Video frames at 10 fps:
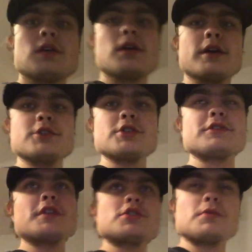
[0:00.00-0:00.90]
Alright,
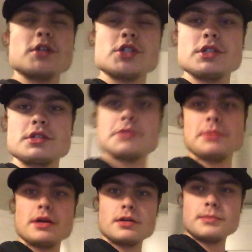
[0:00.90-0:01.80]
just finished watching
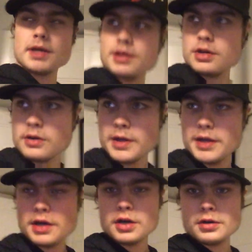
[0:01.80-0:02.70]
Spider-Man No
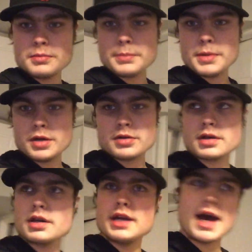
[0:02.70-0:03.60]
Way Home about
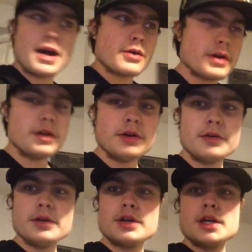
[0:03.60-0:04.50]
an hour
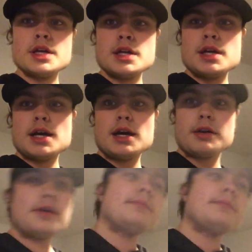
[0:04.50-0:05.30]
ago. I don't know,